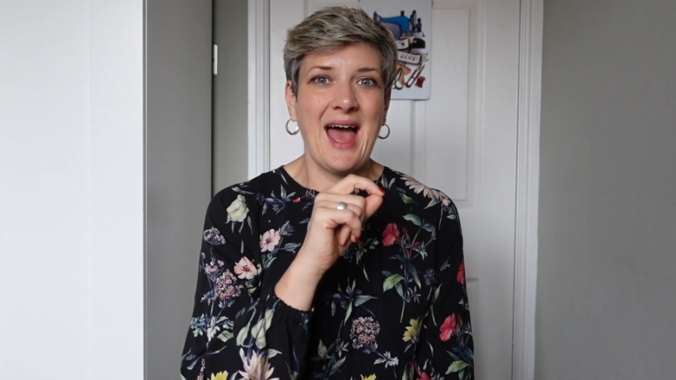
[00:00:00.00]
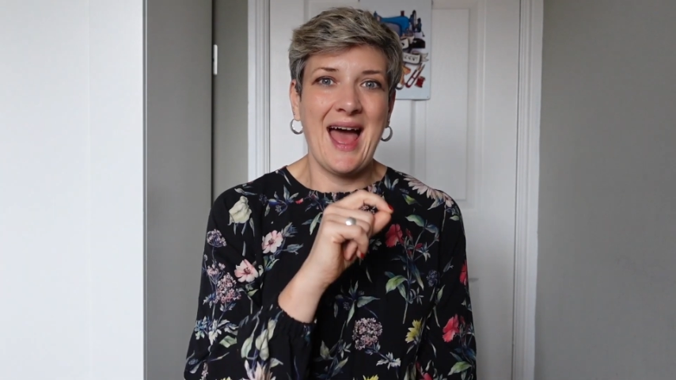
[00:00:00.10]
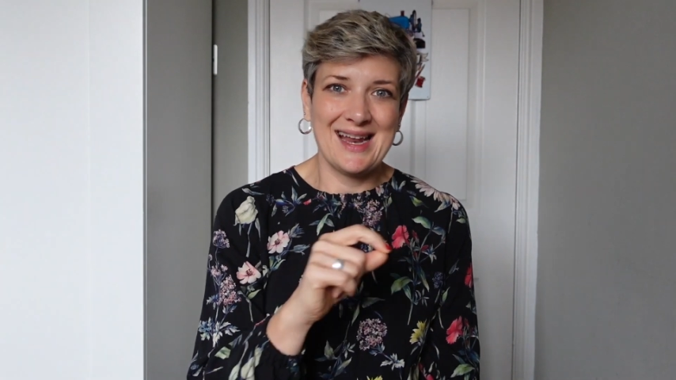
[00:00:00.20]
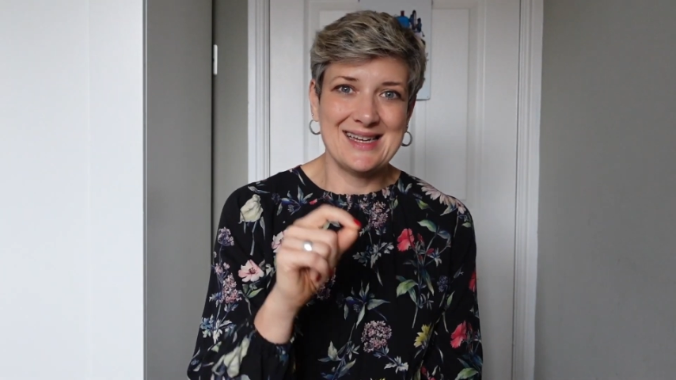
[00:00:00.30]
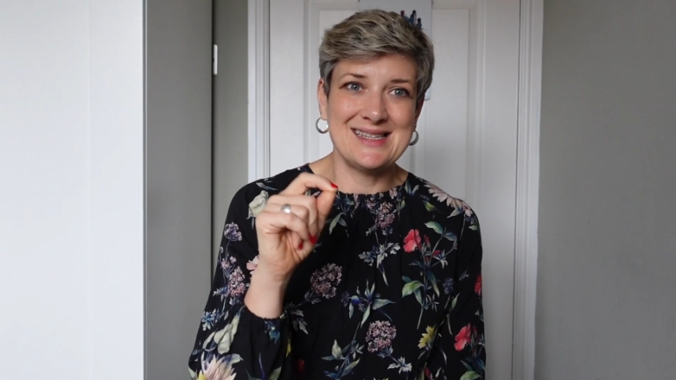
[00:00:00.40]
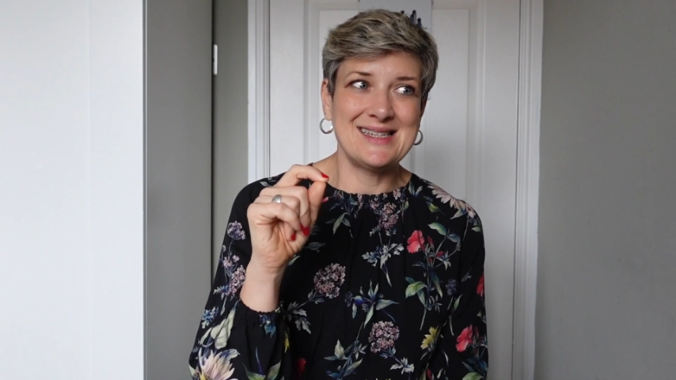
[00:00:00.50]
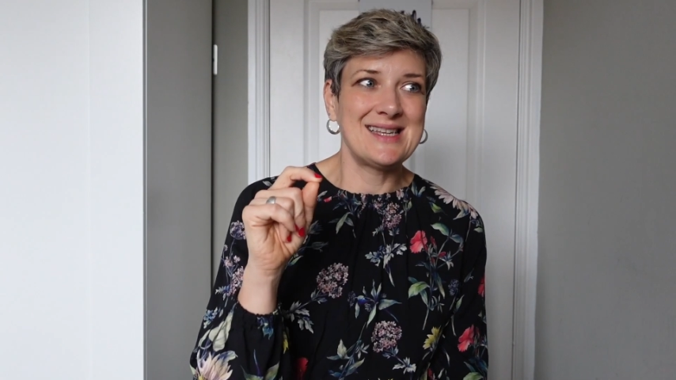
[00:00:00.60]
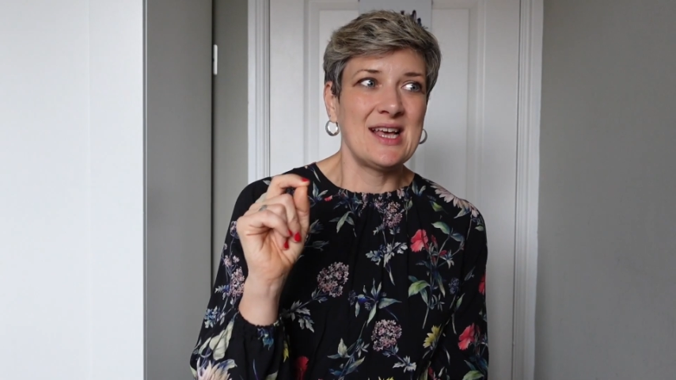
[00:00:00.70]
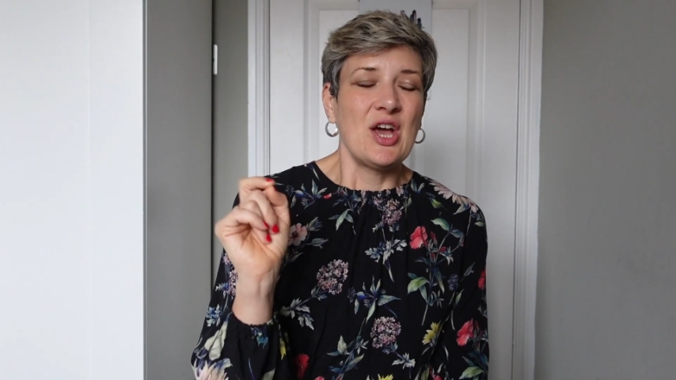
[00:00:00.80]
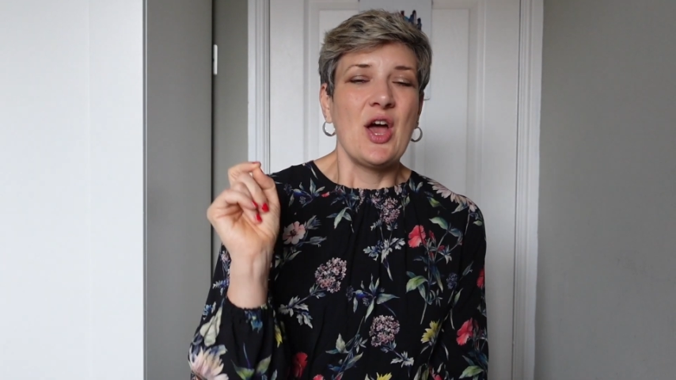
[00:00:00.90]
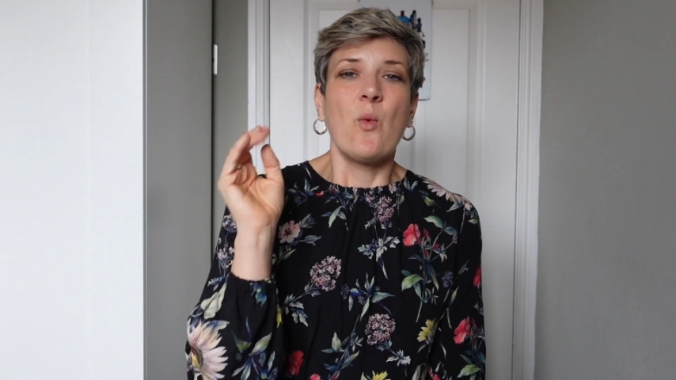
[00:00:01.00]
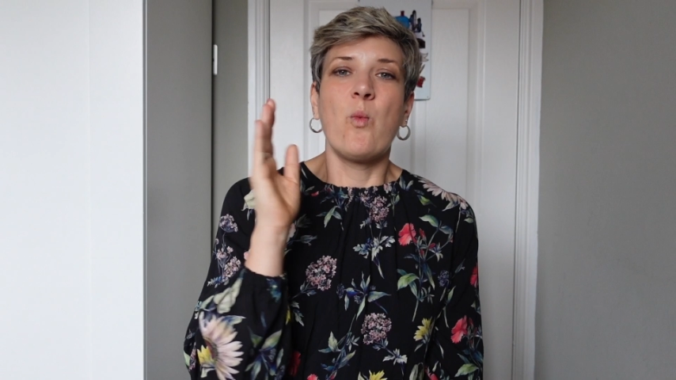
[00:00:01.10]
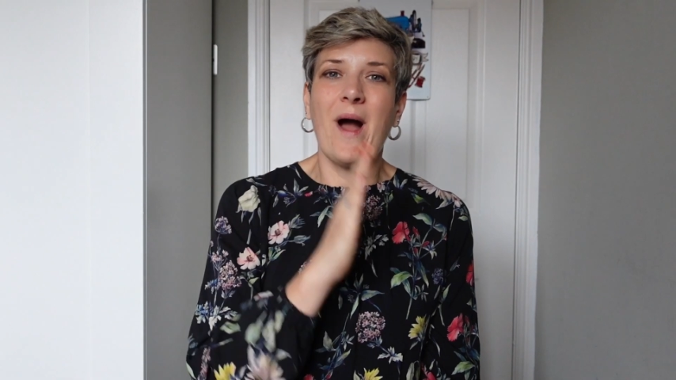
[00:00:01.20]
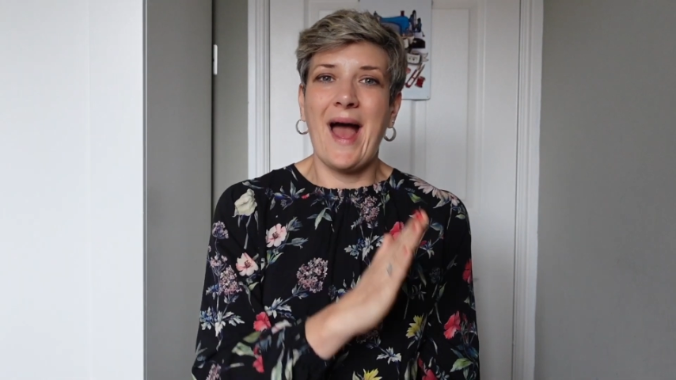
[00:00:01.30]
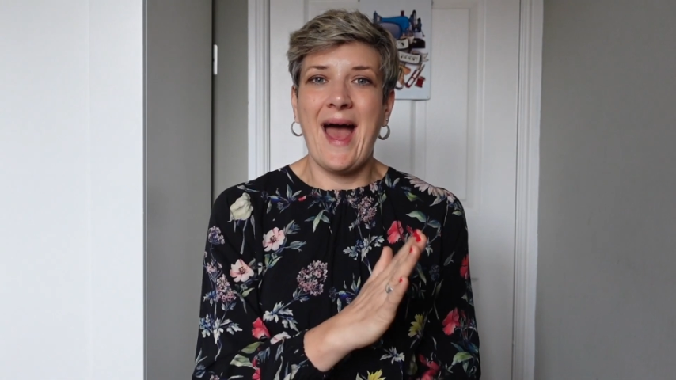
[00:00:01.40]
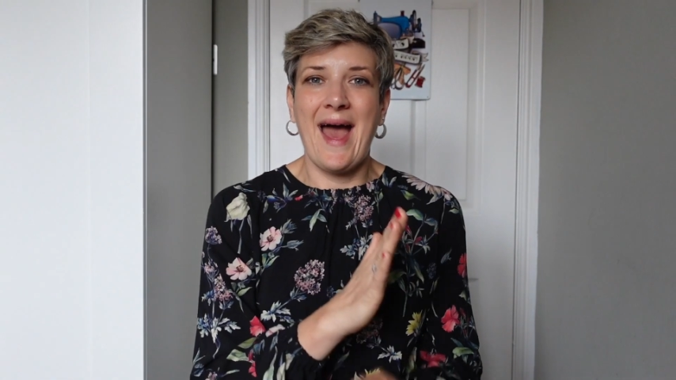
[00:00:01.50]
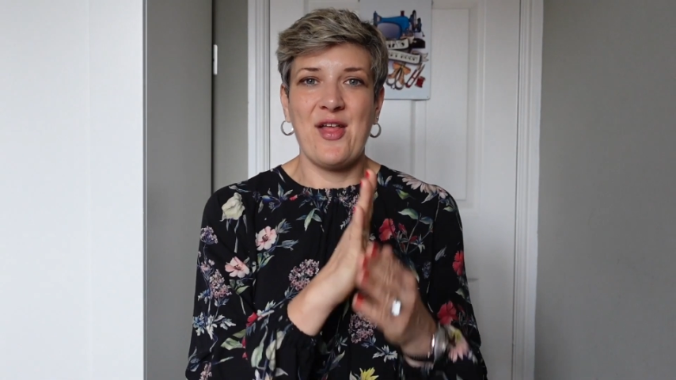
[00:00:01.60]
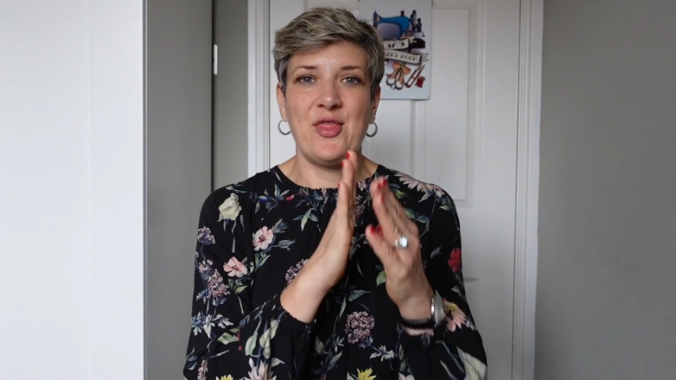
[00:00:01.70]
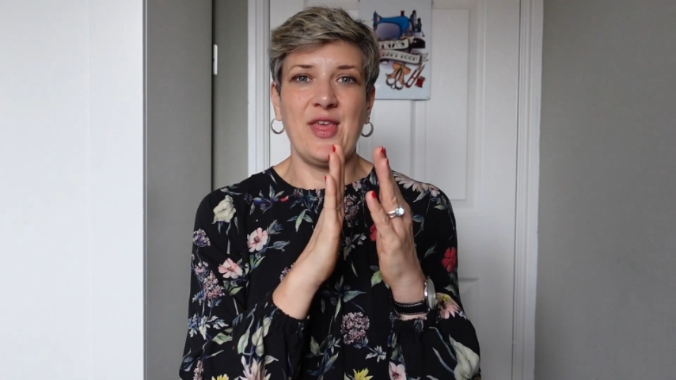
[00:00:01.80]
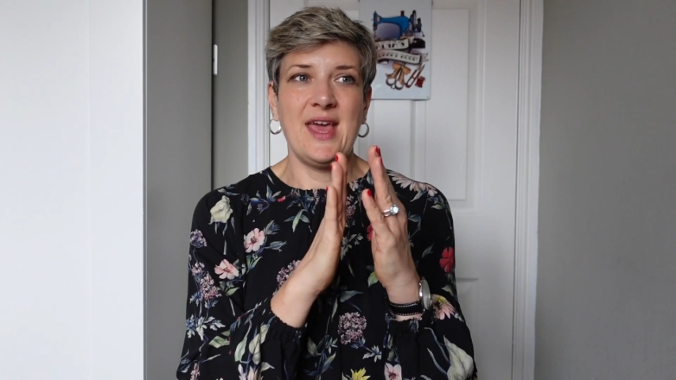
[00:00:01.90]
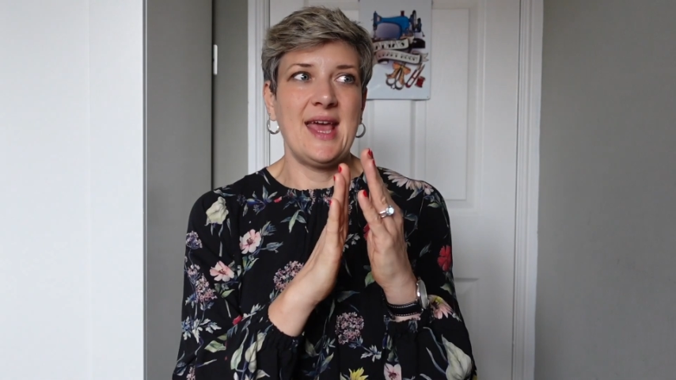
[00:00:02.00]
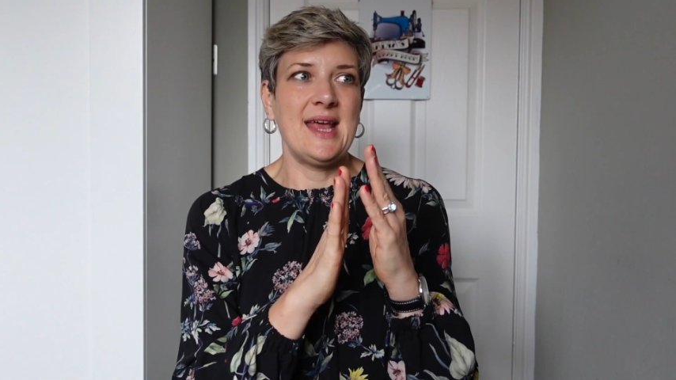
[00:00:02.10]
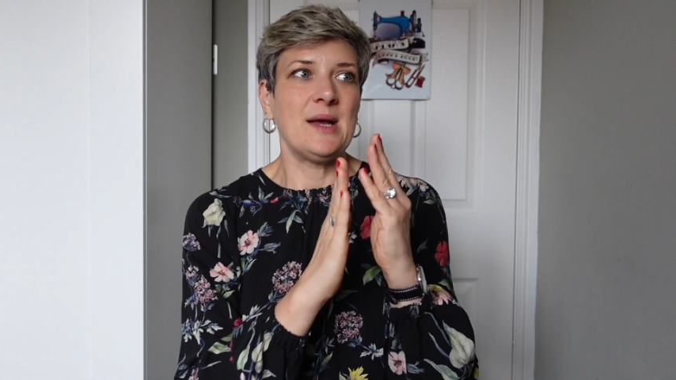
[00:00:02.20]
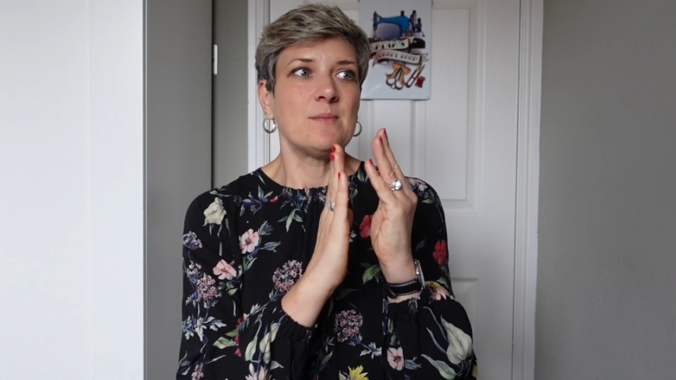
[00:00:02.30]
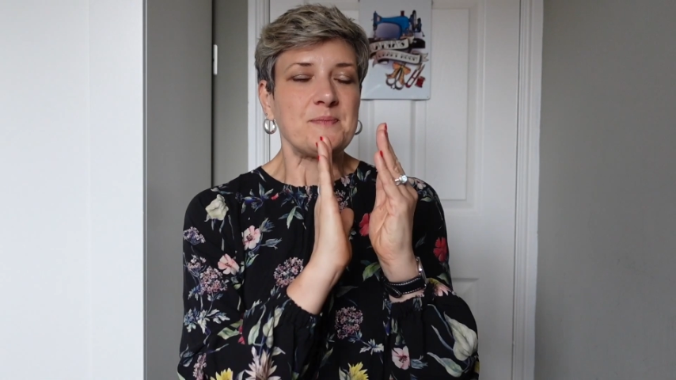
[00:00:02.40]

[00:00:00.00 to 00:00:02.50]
and where the